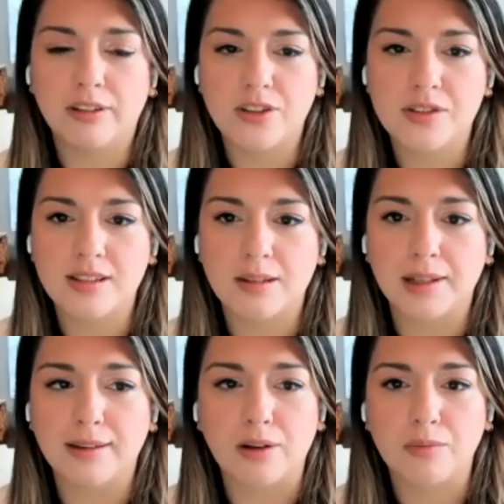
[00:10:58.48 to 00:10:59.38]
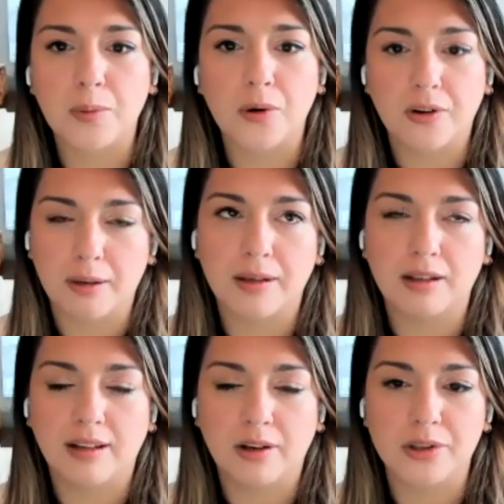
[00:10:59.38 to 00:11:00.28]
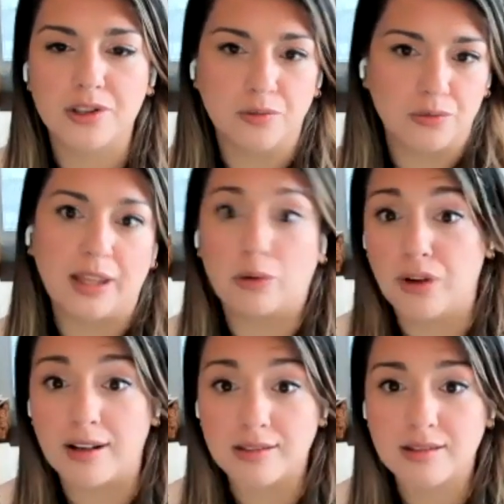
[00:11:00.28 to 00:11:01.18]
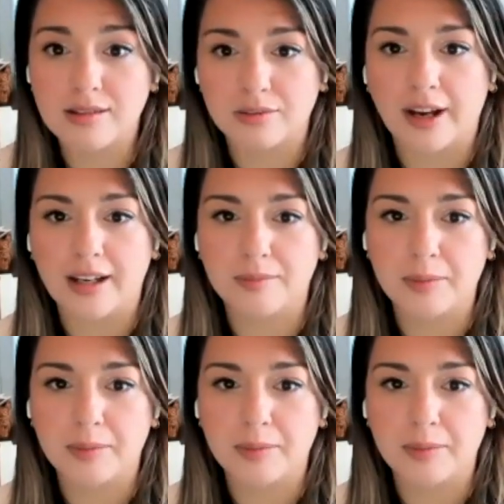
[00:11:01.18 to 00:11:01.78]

of using something like a programming language and like Rust, right?